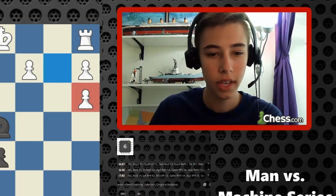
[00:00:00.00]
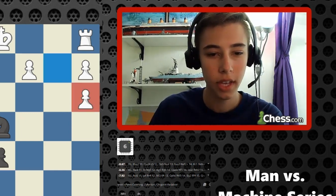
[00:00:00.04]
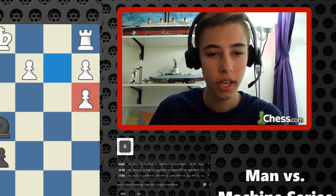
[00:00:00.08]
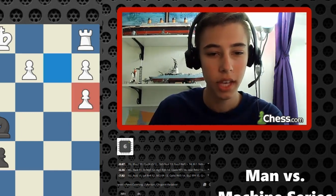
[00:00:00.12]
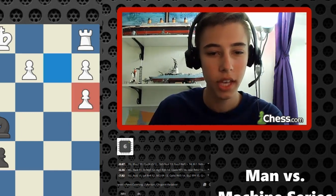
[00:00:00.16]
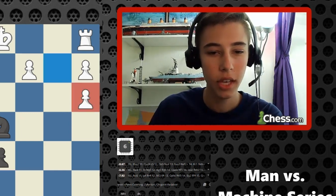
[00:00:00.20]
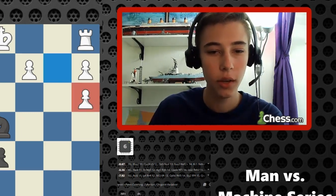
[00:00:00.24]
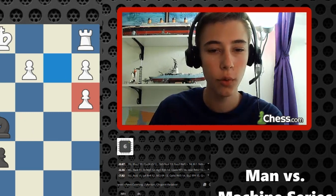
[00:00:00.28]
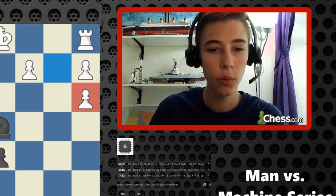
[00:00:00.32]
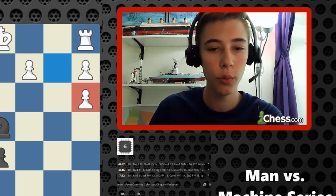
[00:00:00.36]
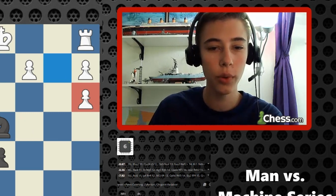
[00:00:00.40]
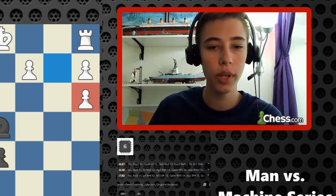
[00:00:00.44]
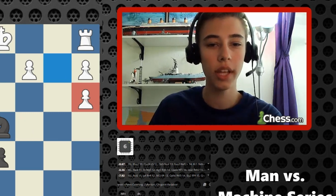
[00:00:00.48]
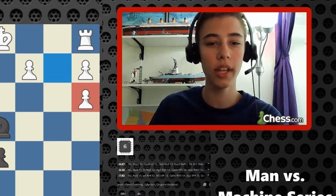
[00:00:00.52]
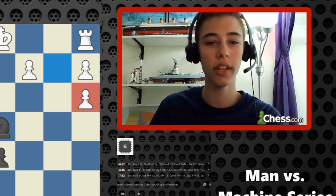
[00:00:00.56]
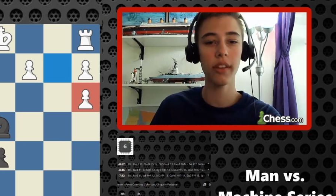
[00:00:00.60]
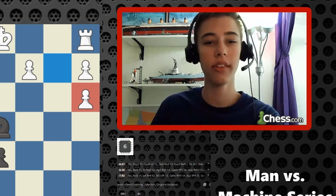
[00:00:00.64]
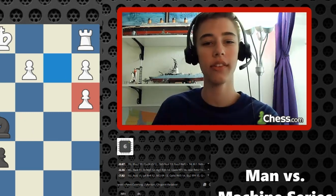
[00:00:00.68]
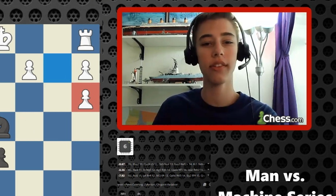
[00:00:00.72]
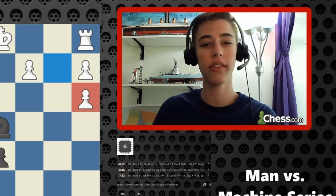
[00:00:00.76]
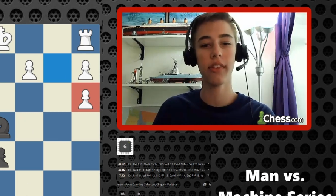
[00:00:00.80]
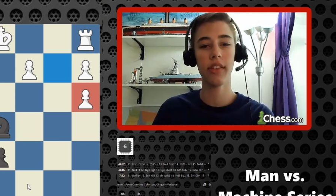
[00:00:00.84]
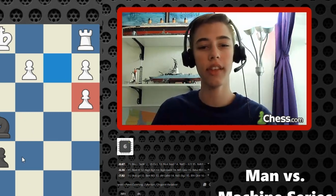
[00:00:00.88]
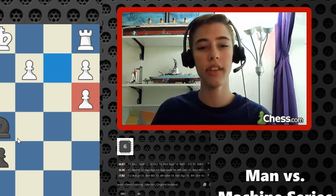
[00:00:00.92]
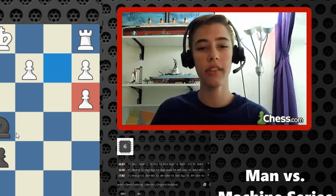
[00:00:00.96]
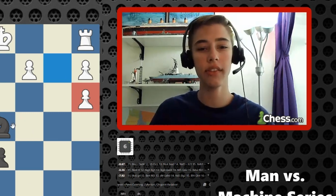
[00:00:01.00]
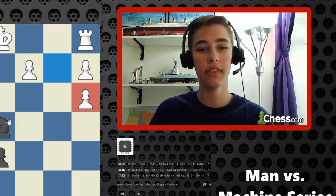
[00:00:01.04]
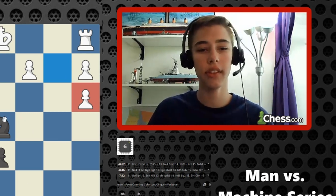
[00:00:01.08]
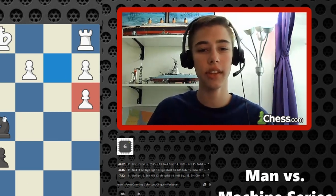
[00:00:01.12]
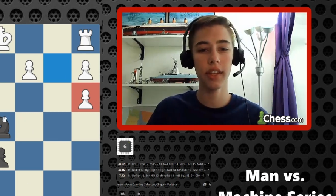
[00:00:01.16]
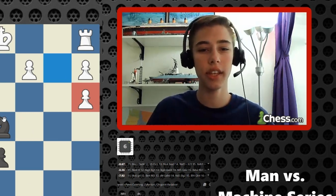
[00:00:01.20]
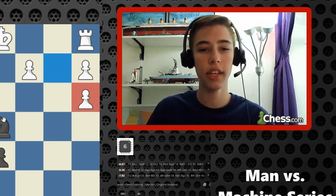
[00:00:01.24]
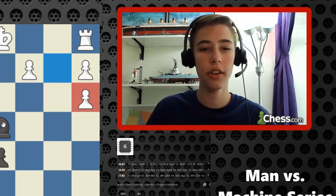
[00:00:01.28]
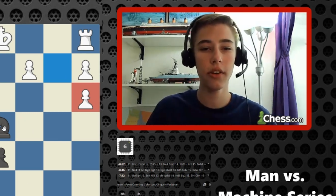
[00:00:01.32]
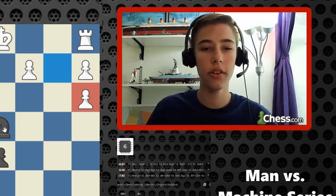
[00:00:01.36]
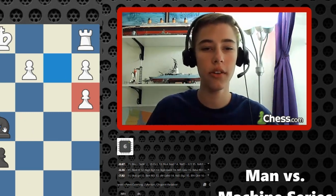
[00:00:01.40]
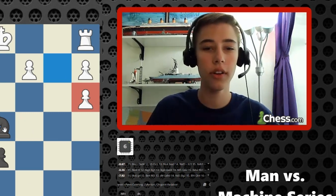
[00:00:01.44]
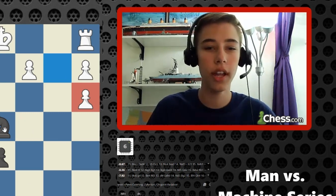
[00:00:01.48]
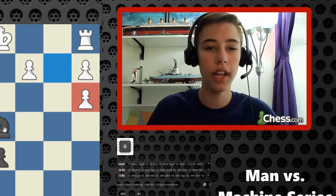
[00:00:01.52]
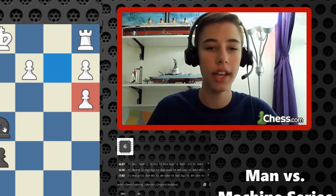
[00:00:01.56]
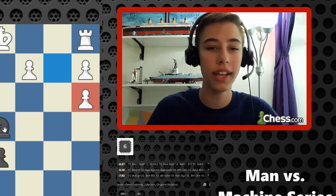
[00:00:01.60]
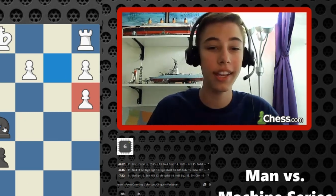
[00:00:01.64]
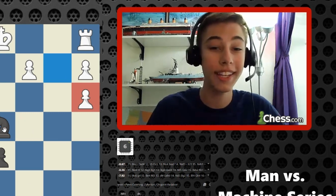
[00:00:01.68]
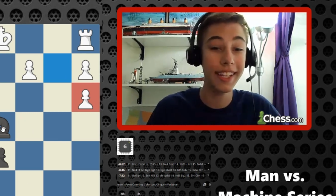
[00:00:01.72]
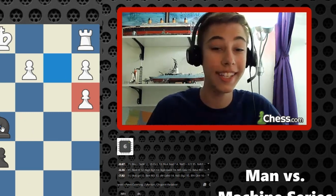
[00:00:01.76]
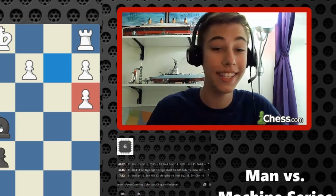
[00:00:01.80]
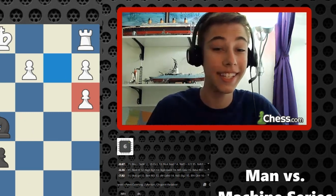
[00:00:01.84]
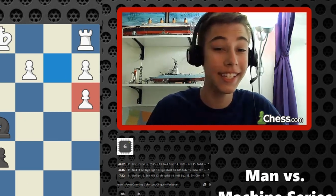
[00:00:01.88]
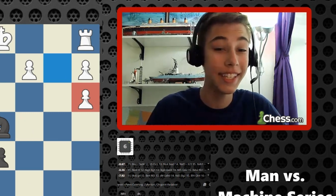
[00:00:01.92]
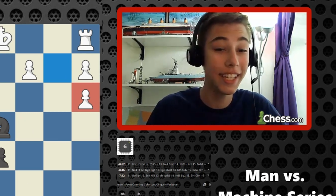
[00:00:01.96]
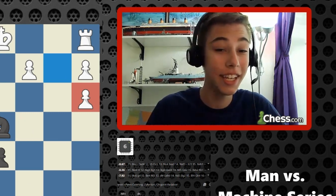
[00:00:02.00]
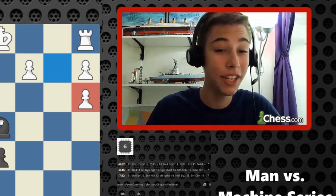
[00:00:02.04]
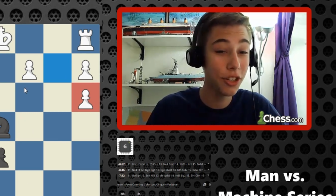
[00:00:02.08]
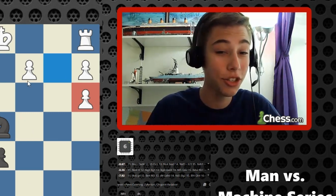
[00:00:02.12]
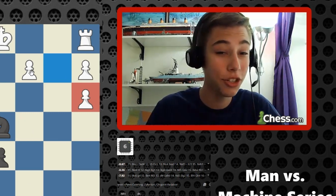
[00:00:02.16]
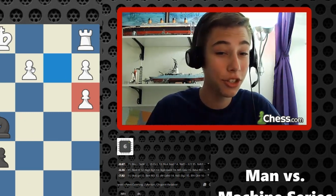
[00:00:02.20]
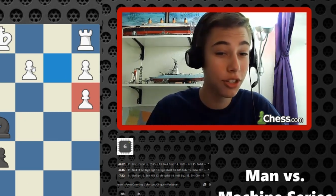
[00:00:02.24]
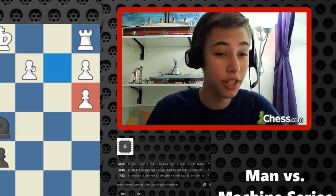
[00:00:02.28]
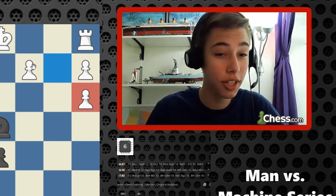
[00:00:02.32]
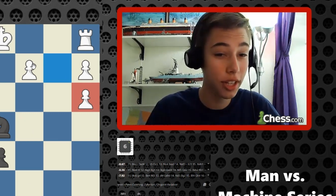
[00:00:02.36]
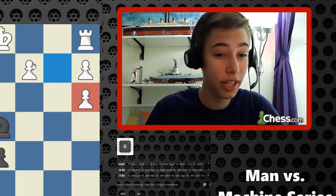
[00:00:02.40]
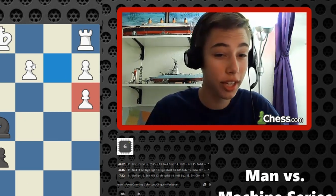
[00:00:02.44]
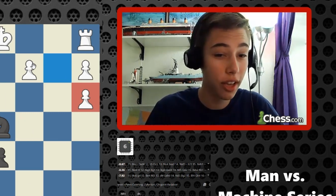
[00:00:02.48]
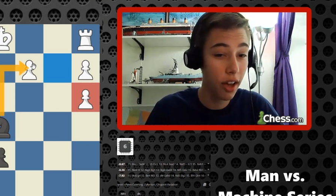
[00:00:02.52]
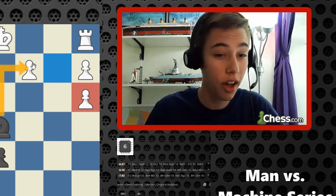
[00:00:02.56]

It weakens this here and additionally